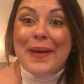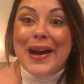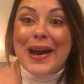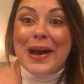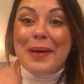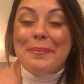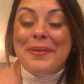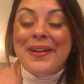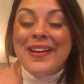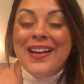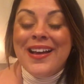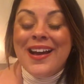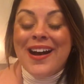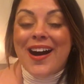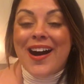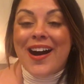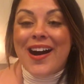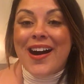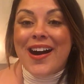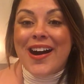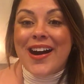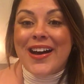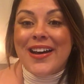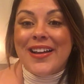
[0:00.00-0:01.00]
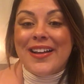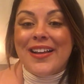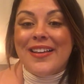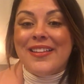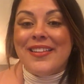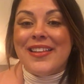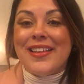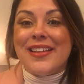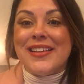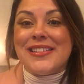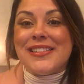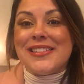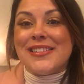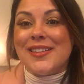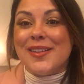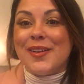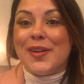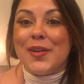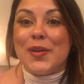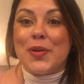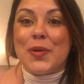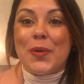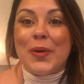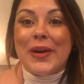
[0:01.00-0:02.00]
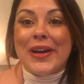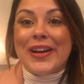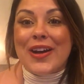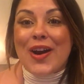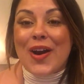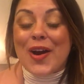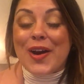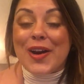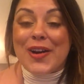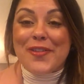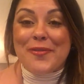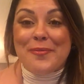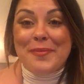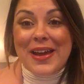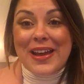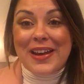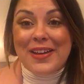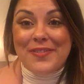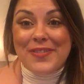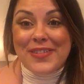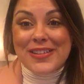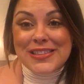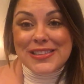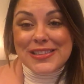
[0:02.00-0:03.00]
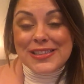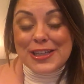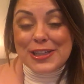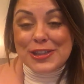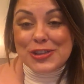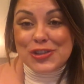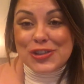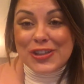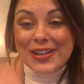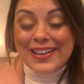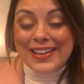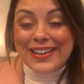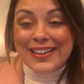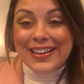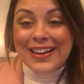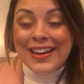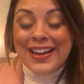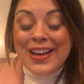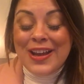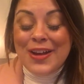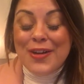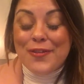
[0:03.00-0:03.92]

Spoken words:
up on this little quick art of manifestation